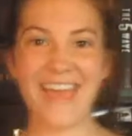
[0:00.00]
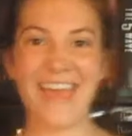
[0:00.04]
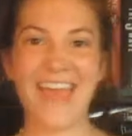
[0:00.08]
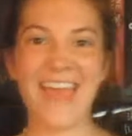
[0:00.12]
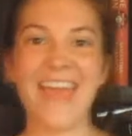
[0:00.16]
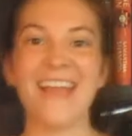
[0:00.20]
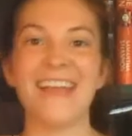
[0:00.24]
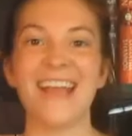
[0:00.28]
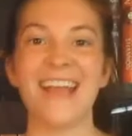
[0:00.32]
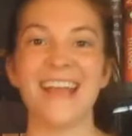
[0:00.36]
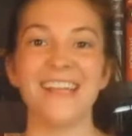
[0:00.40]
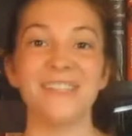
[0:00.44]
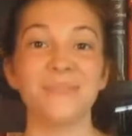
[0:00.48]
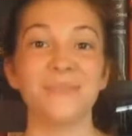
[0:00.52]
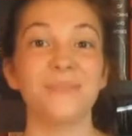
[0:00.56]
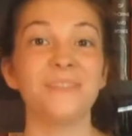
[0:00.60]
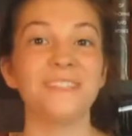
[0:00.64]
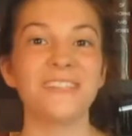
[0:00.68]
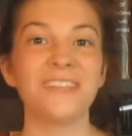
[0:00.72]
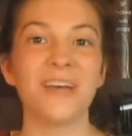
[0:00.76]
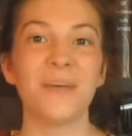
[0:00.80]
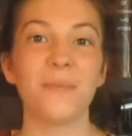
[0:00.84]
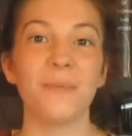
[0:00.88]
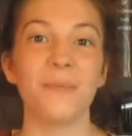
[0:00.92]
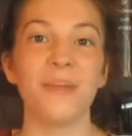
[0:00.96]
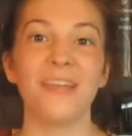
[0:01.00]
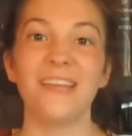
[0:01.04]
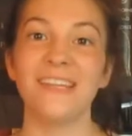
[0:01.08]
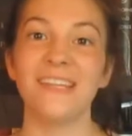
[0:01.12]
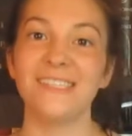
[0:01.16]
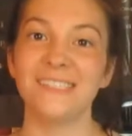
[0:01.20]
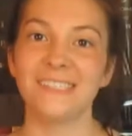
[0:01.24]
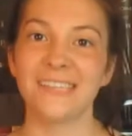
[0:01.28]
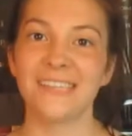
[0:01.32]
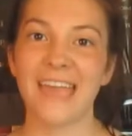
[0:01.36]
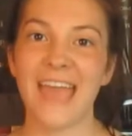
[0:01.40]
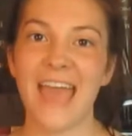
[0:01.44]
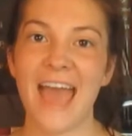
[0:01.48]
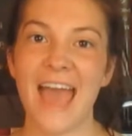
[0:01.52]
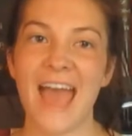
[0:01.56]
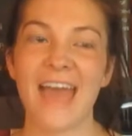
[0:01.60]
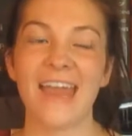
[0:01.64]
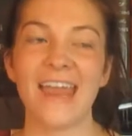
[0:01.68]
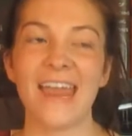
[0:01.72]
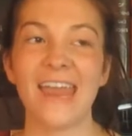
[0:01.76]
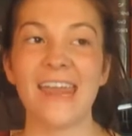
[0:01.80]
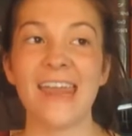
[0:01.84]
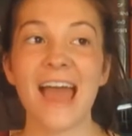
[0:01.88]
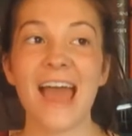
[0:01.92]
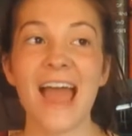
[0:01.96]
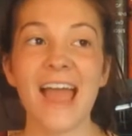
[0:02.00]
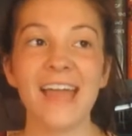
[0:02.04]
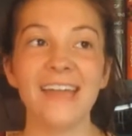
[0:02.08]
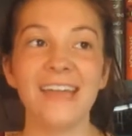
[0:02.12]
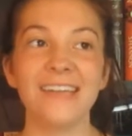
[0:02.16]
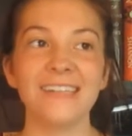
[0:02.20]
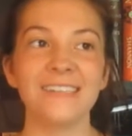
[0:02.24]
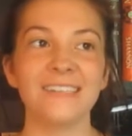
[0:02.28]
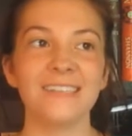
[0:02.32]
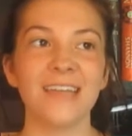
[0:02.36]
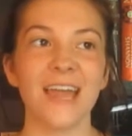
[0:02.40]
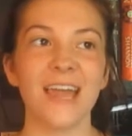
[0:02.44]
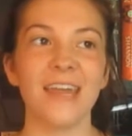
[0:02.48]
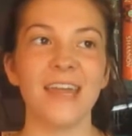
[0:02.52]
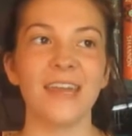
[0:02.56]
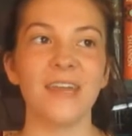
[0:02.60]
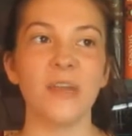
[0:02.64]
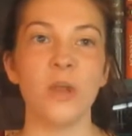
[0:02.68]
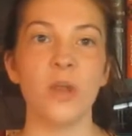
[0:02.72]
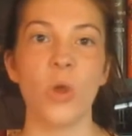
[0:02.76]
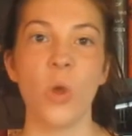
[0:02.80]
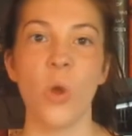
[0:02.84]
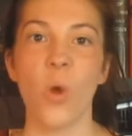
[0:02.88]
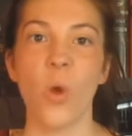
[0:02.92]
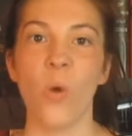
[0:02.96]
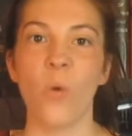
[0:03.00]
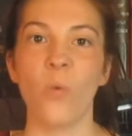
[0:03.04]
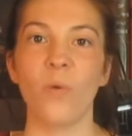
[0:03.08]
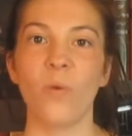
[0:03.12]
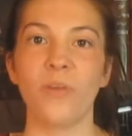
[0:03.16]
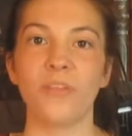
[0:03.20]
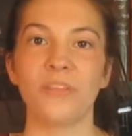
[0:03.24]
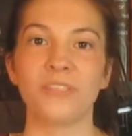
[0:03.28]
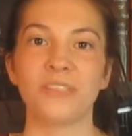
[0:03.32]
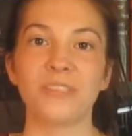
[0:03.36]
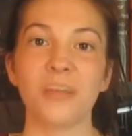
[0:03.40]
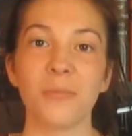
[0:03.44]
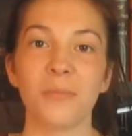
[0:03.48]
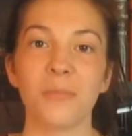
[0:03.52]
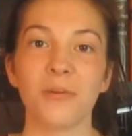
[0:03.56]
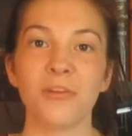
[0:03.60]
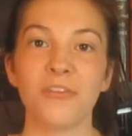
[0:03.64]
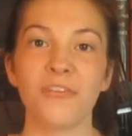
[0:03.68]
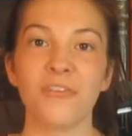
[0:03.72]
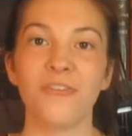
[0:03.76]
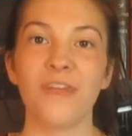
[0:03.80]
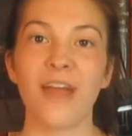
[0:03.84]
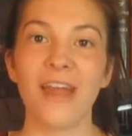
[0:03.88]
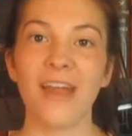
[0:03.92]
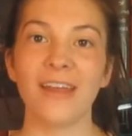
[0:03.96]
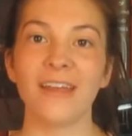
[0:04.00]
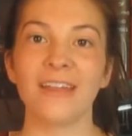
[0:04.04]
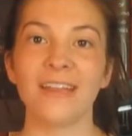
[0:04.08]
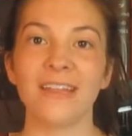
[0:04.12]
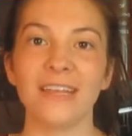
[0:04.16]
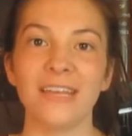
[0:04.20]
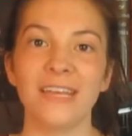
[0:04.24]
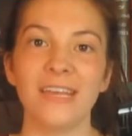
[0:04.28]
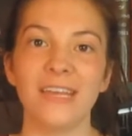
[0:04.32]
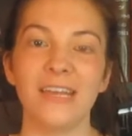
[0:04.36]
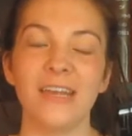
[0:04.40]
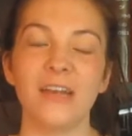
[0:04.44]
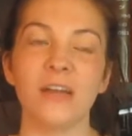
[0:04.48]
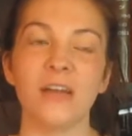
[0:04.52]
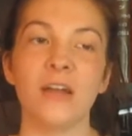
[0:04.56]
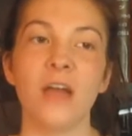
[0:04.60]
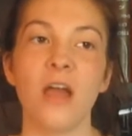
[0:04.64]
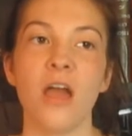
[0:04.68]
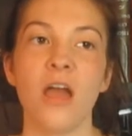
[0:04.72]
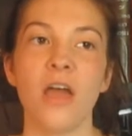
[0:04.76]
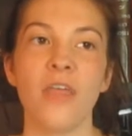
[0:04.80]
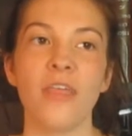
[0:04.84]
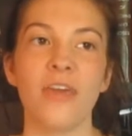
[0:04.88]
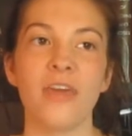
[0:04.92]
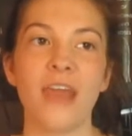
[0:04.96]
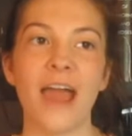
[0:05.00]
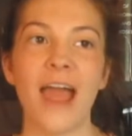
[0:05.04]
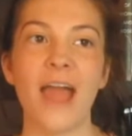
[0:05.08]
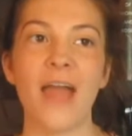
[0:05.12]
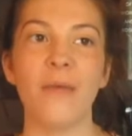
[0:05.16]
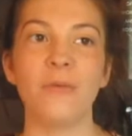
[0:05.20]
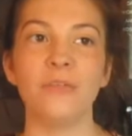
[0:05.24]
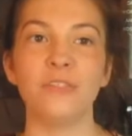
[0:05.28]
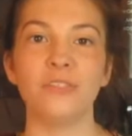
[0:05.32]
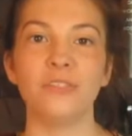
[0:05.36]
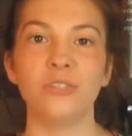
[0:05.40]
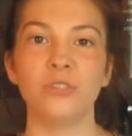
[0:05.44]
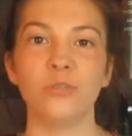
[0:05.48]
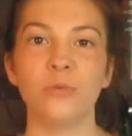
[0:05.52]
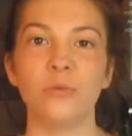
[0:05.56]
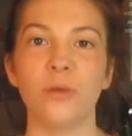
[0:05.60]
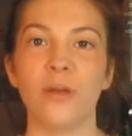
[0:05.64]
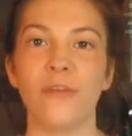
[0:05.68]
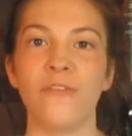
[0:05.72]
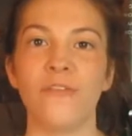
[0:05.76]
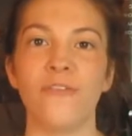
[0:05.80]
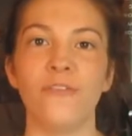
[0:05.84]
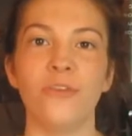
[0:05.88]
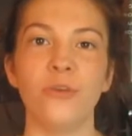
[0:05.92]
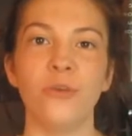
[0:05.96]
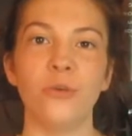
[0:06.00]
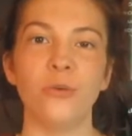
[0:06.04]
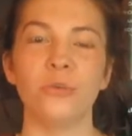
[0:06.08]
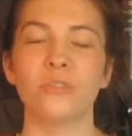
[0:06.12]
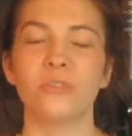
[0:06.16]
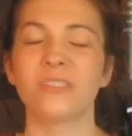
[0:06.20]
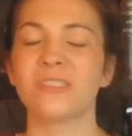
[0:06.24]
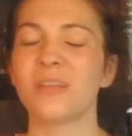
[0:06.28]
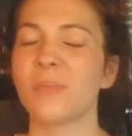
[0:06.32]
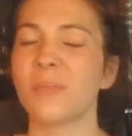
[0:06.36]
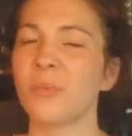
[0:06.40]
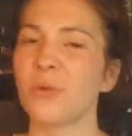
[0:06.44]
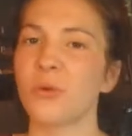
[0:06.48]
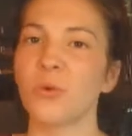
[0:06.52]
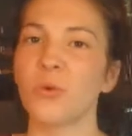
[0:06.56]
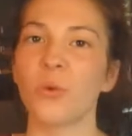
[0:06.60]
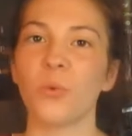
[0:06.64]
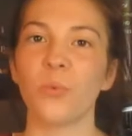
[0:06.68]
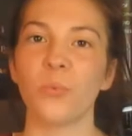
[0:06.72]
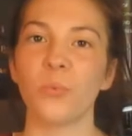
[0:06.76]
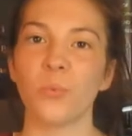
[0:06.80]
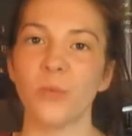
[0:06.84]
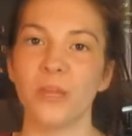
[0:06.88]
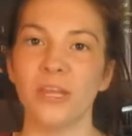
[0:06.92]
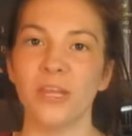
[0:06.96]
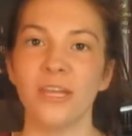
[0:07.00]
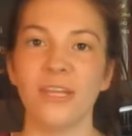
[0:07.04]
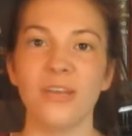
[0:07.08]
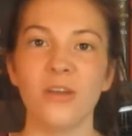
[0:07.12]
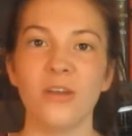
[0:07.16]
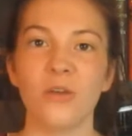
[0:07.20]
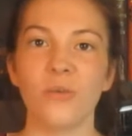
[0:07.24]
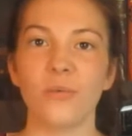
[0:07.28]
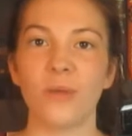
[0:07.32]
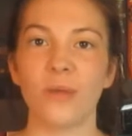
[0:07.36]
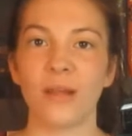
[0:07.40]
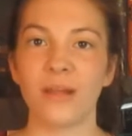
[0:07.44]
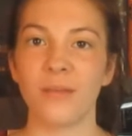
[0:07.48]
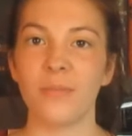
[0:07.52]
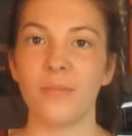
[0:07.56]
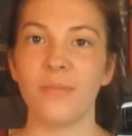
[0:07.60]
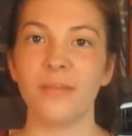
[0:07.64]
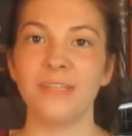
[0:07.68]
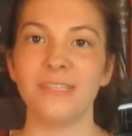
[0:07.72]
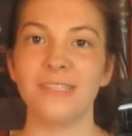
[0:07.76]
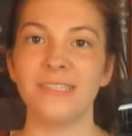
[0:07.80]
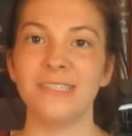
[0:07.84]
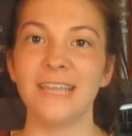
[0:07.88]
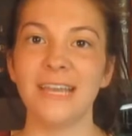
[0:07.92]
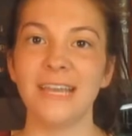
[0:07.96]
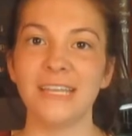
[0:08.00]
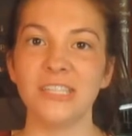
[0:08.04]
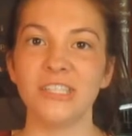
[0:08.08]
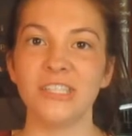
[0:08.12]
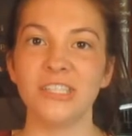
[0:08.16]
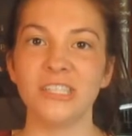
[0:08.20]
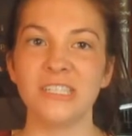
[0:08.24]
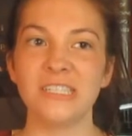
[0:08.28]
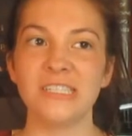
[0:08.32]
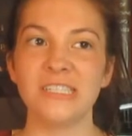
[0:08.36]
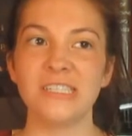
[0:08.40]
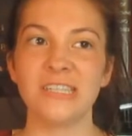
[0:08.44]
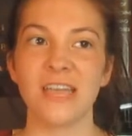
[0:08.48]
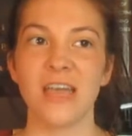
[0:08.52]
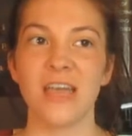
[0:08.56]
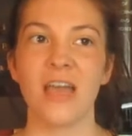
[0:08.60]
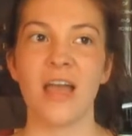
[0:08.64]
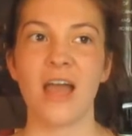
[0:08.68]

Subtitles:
Hey guys, what's up? It is Kat, and I decided with summer finally here that I would do a few summer read recommendations.